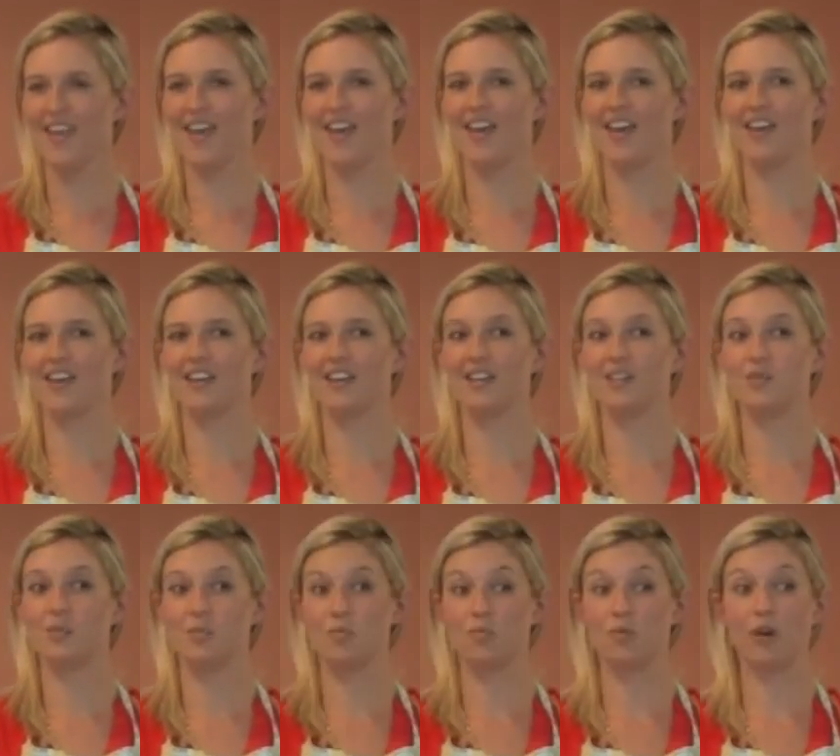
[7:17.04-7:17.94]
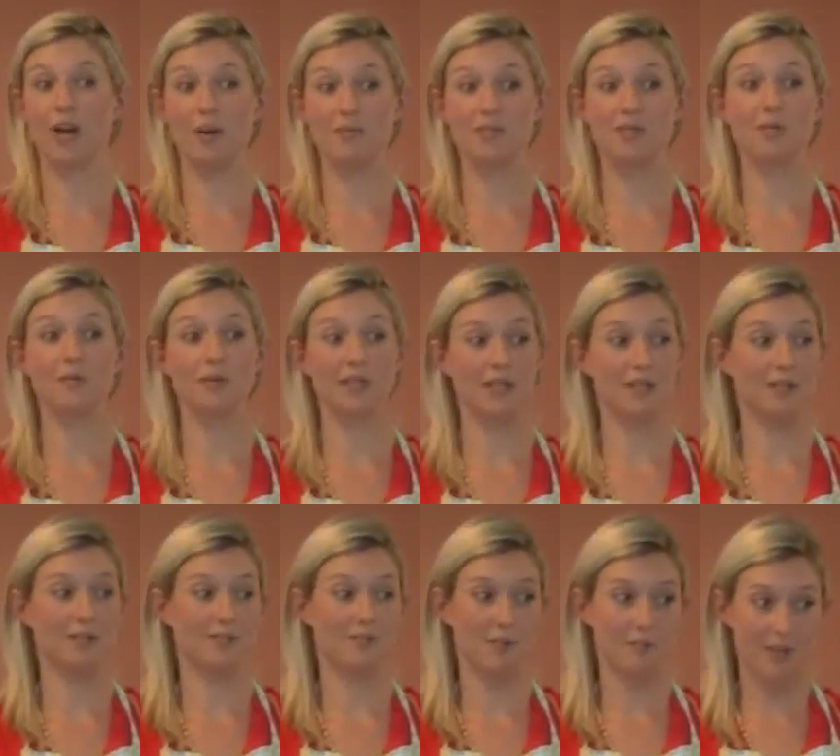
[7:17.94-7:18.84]
And grapes are really
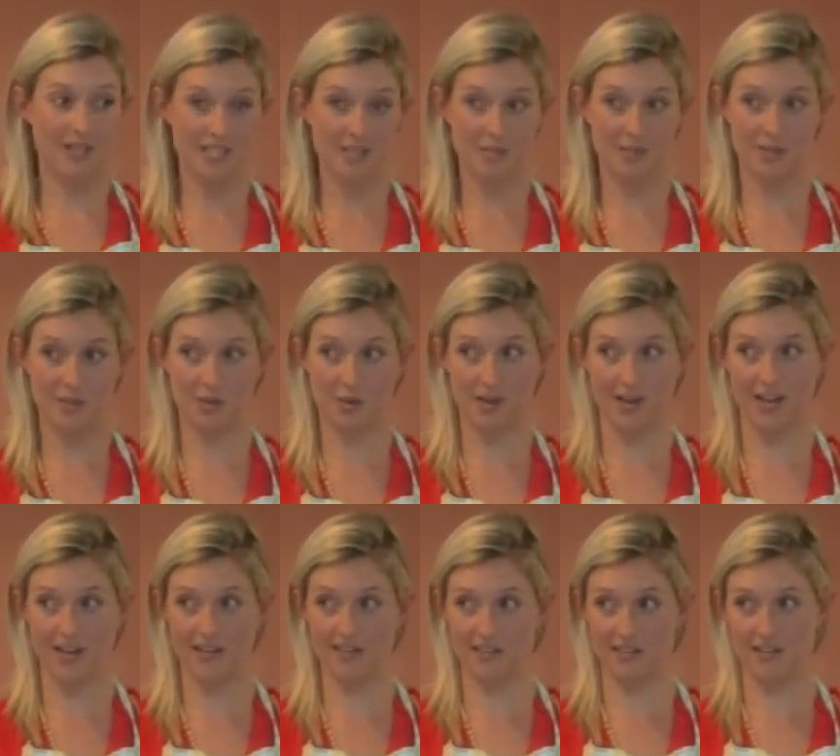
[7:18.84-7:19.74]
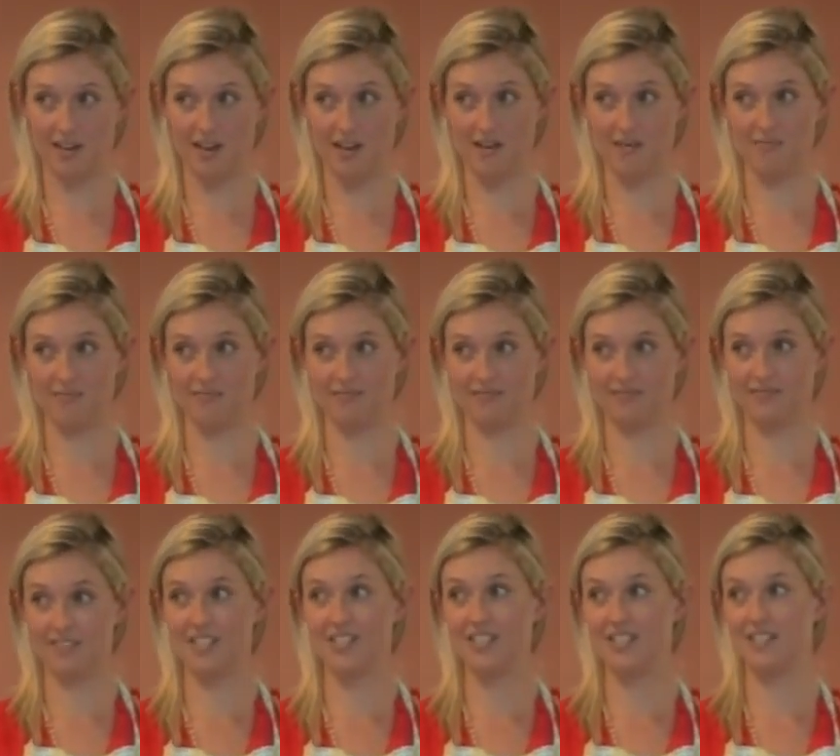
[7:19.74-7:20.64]
good for respiratory
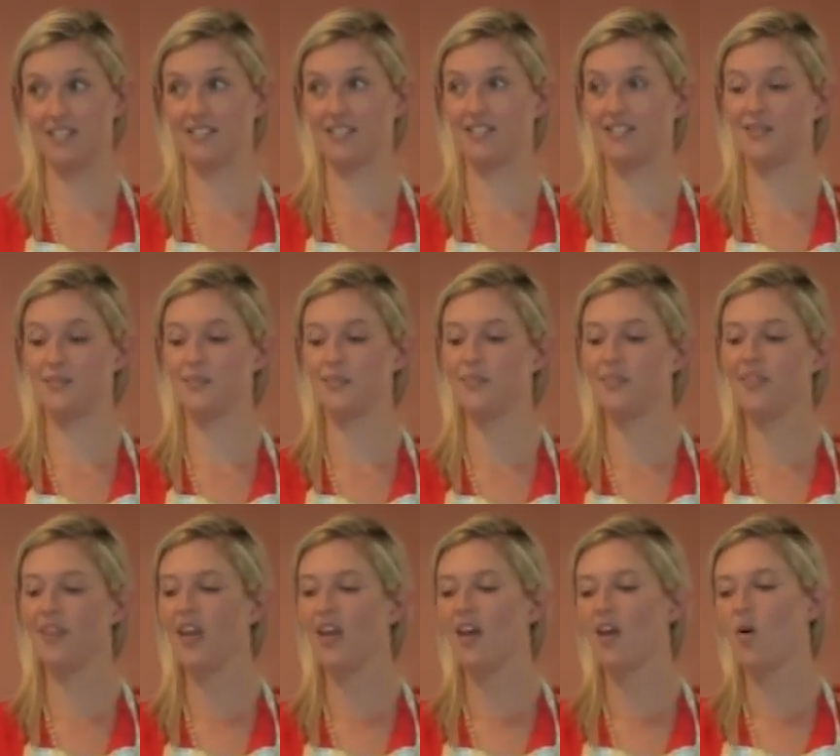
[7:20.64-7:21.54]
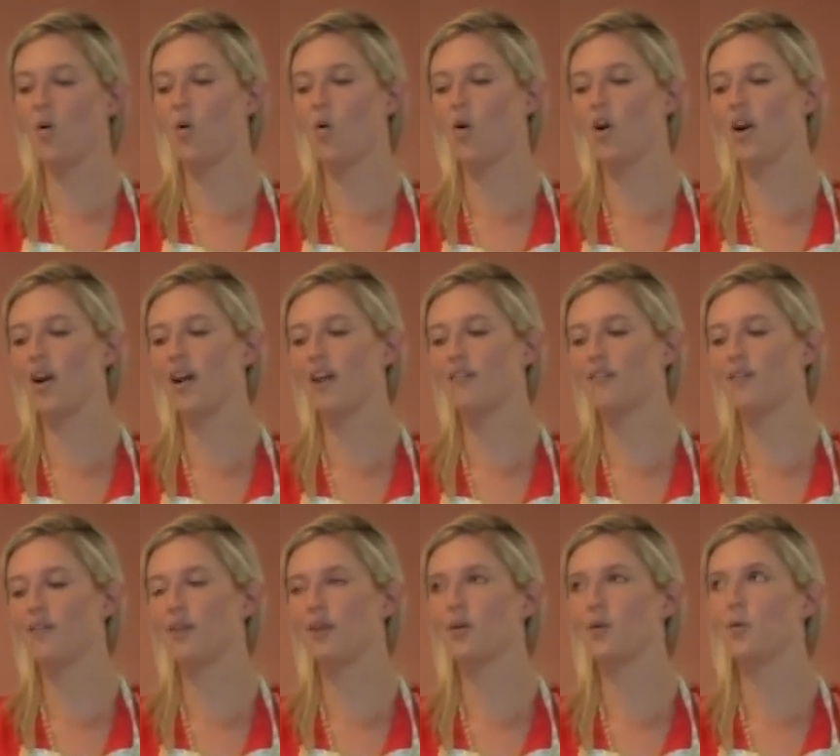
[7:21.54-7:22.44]
diseases. Or
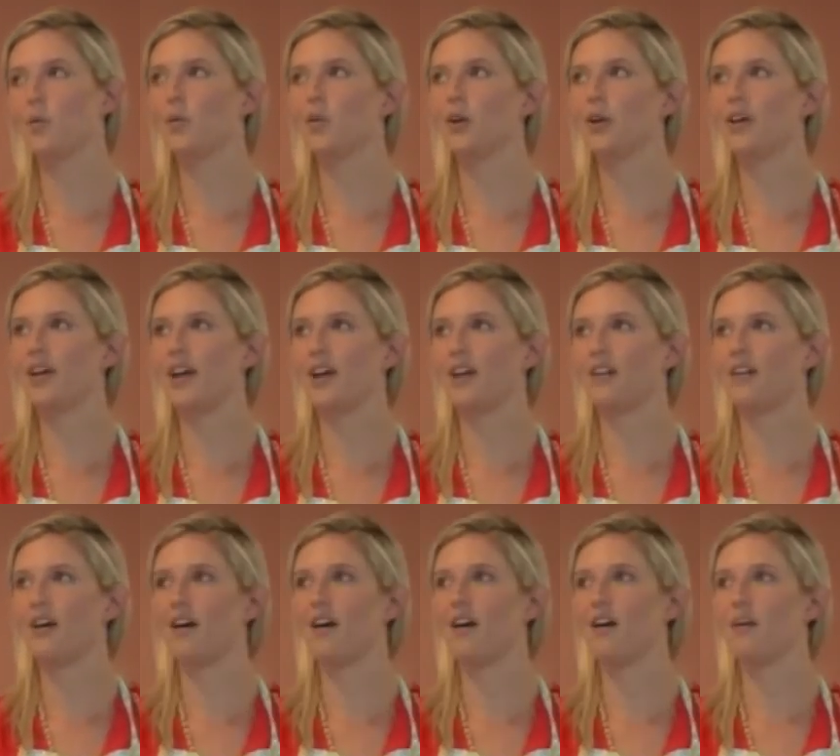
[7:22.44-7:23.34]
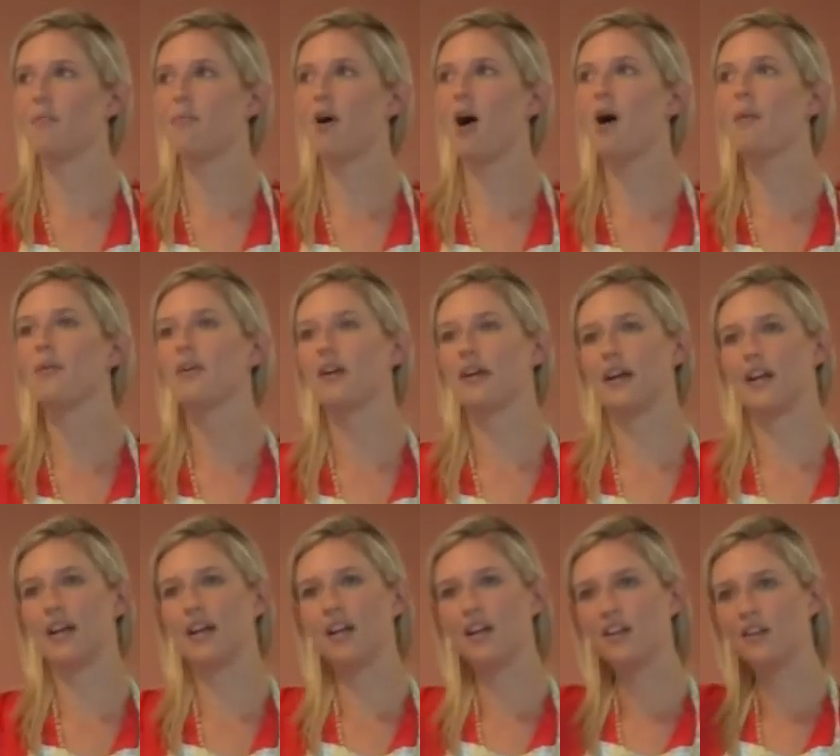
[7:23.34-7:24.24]
if you look at a
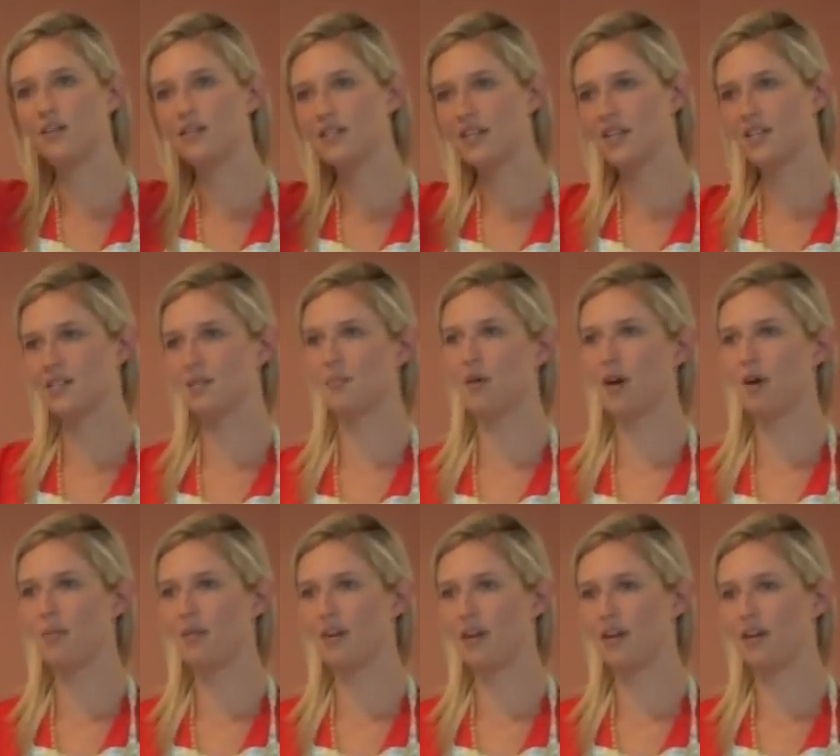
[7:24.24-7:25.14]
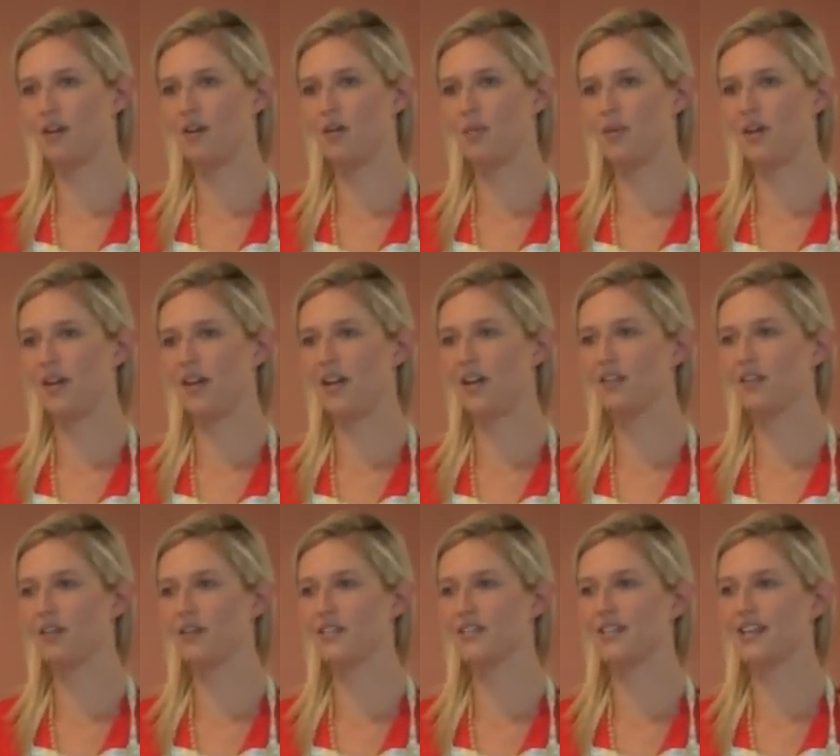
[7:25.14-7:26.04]
pomegranate and you slice the pomegranate open,
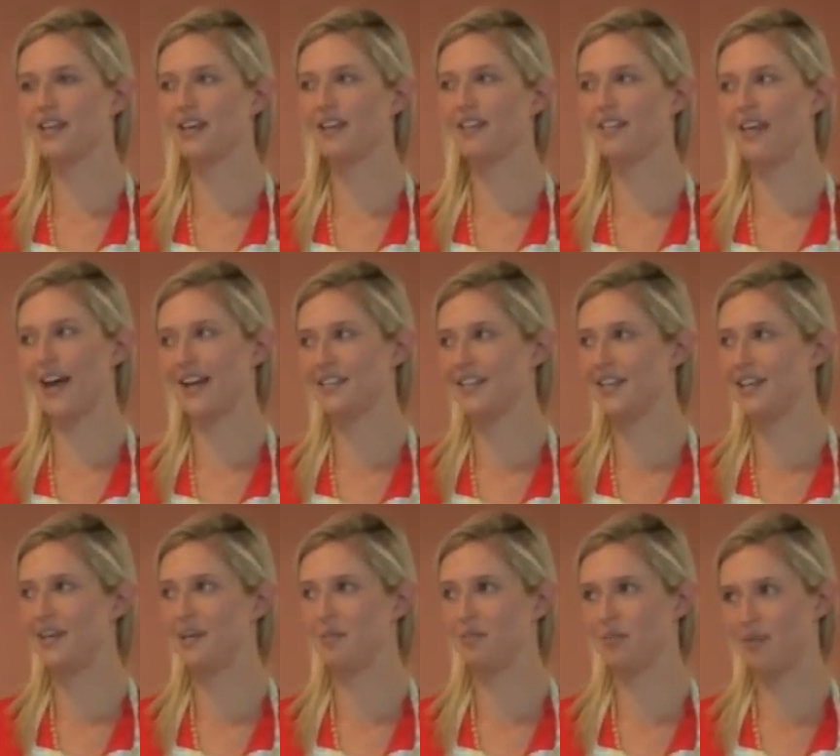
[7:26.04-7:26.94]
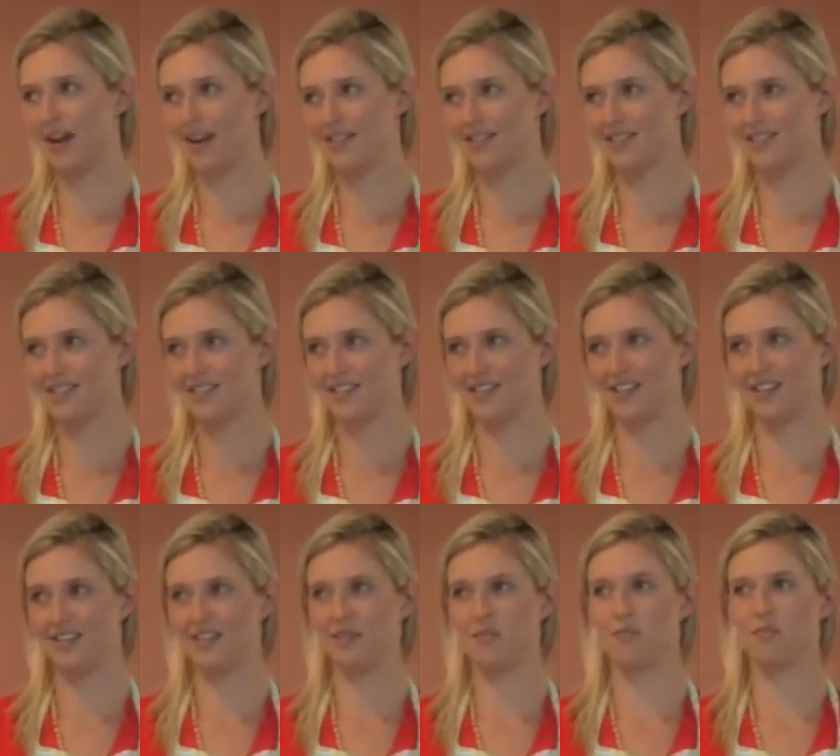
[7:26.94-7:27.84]
it looks like a lactating breast.
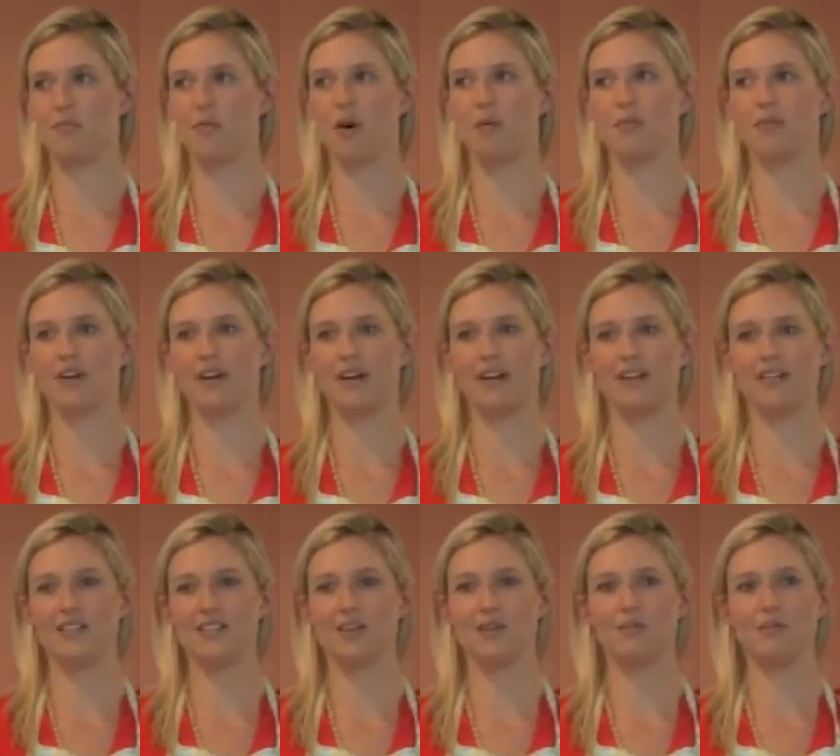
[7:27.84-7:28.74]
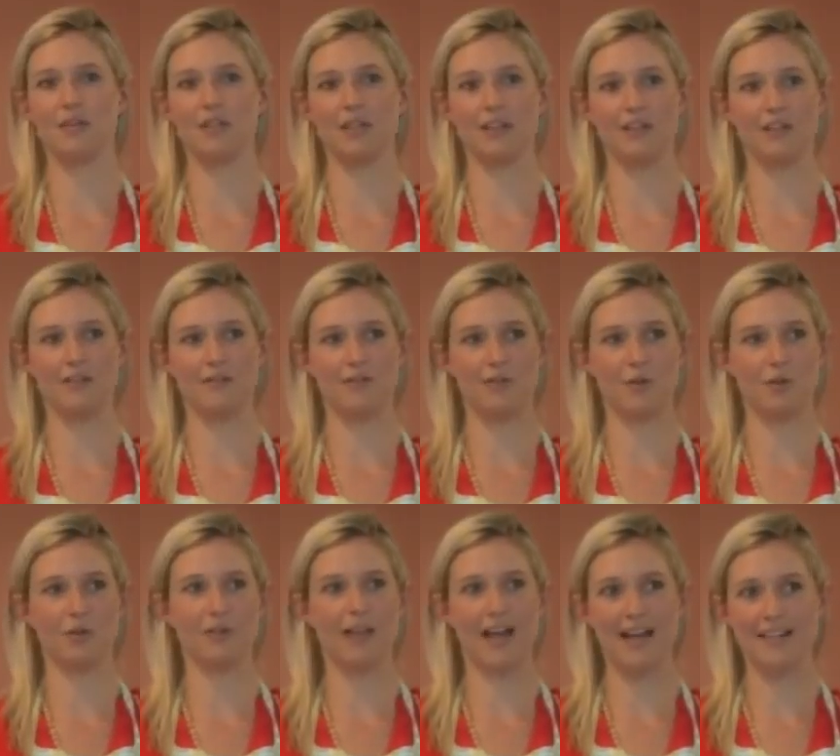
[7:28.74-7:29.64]
And pomegranates are really good
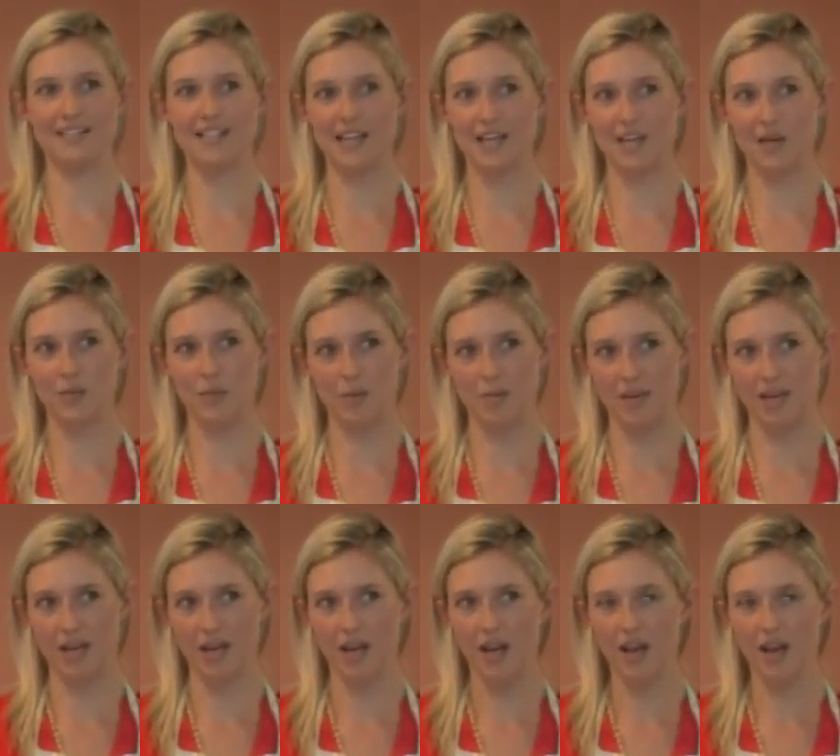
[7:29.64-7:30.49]
for lactating women.